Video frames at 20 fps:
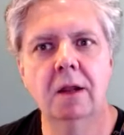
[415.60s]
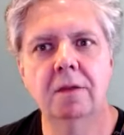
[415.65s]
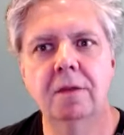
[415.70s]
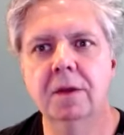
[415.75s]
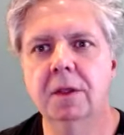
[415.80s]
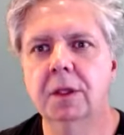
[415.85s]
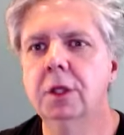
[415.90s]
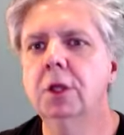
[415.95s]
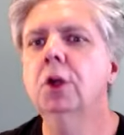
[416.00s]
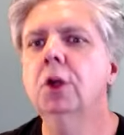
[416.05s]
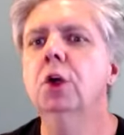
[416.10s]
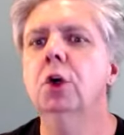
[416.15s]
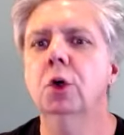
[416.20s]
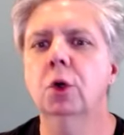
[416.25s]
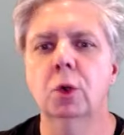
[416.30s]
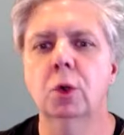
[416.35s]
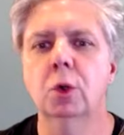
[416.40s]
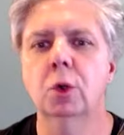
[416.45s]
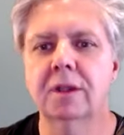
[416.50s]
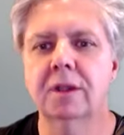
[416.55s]
the
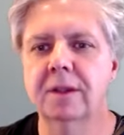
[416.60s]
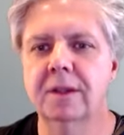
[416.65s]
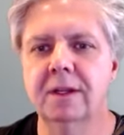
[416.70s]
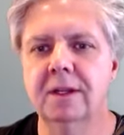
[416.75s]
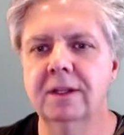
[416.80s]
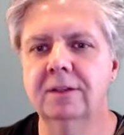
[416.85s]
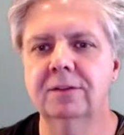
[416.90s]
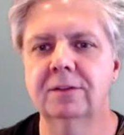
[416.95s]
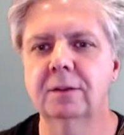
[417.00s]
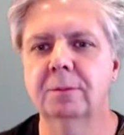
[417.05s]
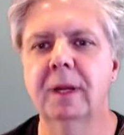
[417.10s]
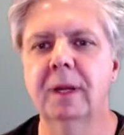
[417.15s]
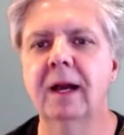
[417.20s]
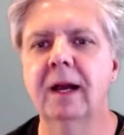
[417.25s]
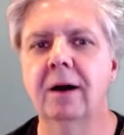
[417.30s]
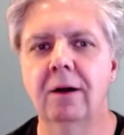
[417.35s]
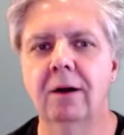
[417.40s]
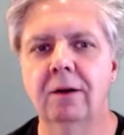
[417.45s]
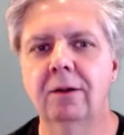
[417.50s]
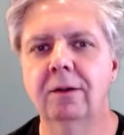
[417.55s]
you that is
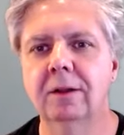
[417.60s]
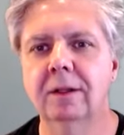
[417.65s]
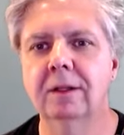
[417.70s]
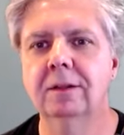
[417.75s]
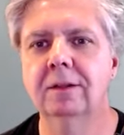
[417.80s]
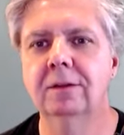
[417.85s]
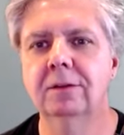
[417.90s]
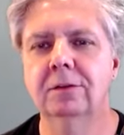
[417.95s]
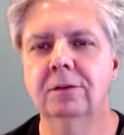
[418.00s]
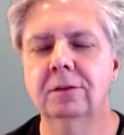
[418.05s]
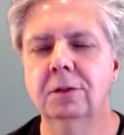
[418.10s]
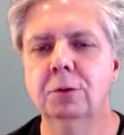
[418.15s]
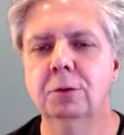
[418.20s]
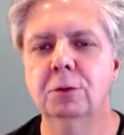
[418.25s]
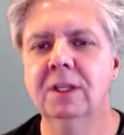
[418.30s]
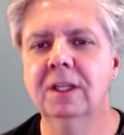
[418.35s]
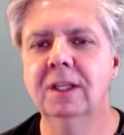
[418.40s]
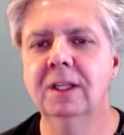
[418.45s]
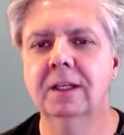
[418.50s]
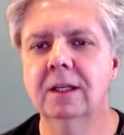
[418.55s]
Sabelle is
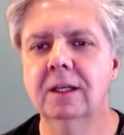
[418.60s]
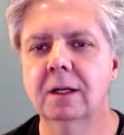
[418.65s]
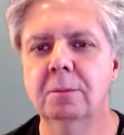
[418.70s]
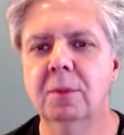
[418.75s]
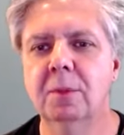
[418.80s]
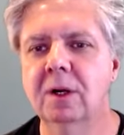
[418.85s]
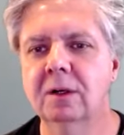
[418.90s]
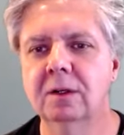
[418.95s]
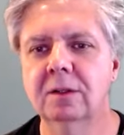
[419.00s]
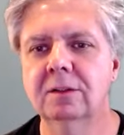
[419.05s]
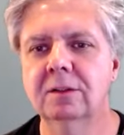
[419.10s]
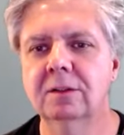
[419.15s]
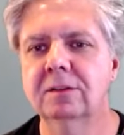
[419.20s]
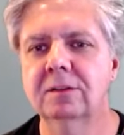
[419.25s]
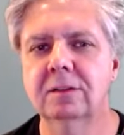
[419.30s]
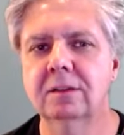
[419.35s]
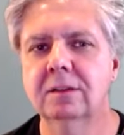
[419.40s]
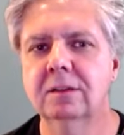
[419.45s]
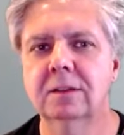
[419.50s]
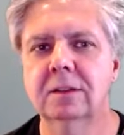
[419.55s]
unique
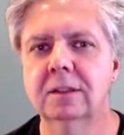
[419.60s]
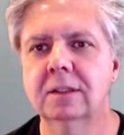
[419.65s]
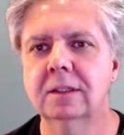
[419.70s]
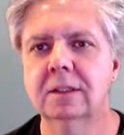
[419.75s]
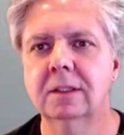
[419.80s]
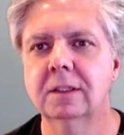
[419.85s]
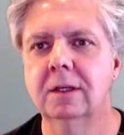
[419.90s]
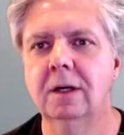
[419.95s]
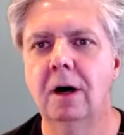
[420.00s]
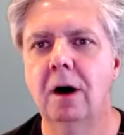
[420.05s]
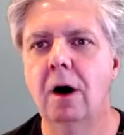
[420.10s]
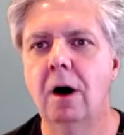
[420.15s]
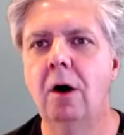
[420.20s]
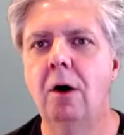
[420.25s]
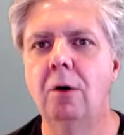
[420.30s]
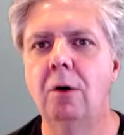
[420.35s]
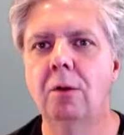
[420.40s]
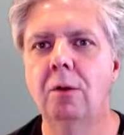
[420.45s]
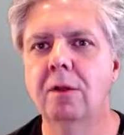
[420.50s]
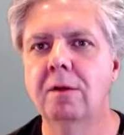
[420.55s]
amongst
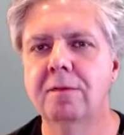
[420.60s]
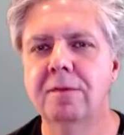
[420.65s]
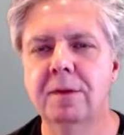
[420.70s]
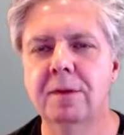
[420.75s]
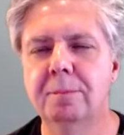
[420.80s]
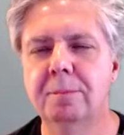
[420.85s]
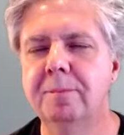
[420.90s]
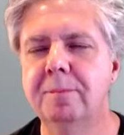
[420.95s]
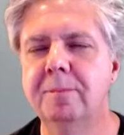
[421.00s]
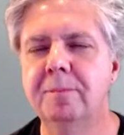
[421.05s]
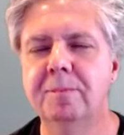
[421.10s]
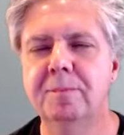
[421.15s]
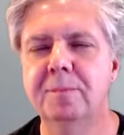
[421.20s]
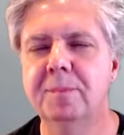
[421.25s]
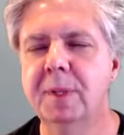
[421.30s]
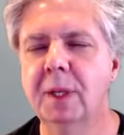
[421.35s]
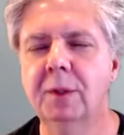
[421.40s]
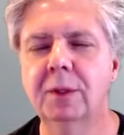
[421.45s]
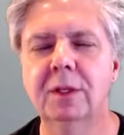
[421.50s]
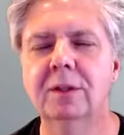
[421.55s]
all of the
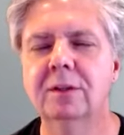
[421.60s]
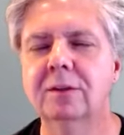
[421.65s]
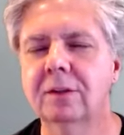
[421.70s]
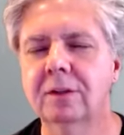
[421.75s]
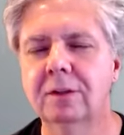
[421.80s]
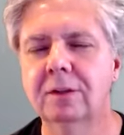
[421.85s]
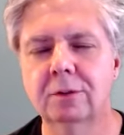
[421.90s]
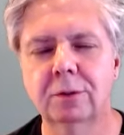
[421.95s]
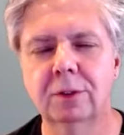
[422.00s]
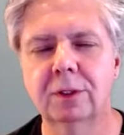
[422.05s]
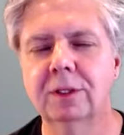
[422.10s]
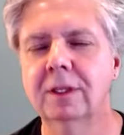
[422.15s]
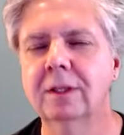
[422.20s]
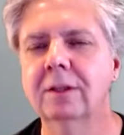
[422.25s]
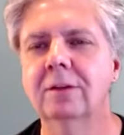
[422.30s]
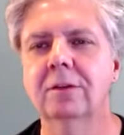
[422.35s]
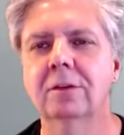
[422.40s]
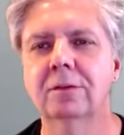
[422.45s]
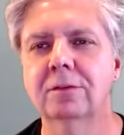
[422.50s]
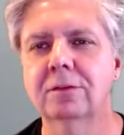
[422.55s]
billions and
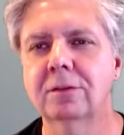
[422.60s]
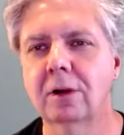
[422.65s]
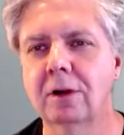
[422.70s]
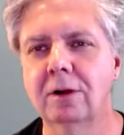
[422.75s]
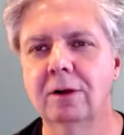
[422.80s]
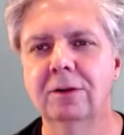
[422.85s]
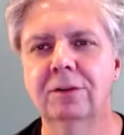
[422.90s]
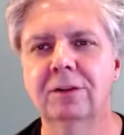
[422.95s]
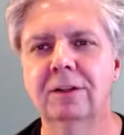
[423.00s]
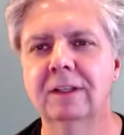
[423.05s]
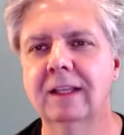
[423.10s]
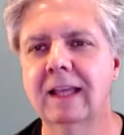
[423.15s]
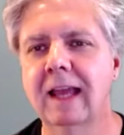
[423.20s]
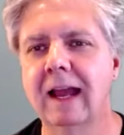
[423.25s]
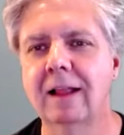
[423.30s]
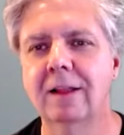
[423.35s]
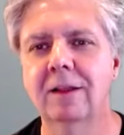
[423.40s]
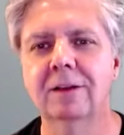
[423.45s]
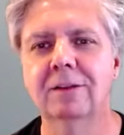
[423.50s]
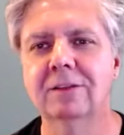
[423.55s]
trillions of stars and
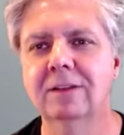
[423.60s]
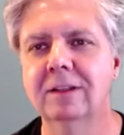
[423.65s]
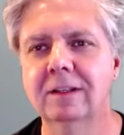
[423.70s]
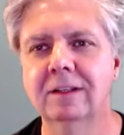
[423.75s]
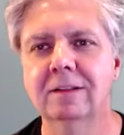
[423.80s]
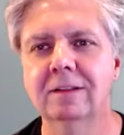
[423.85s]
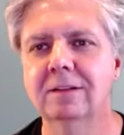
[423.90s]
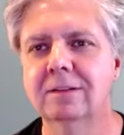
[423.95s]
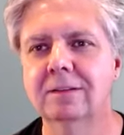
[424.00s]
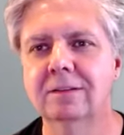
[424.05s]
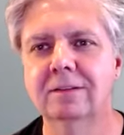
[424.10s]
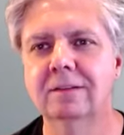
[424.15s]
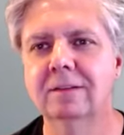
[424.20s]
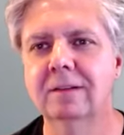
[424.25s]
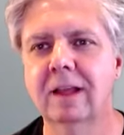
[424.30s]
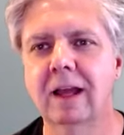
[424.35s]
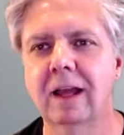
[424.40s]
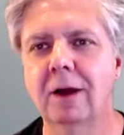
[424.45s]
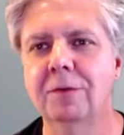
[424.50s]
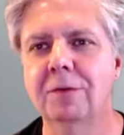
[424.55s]
galaxies
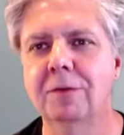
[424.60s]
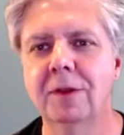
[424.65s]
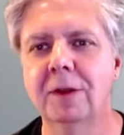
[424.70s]
out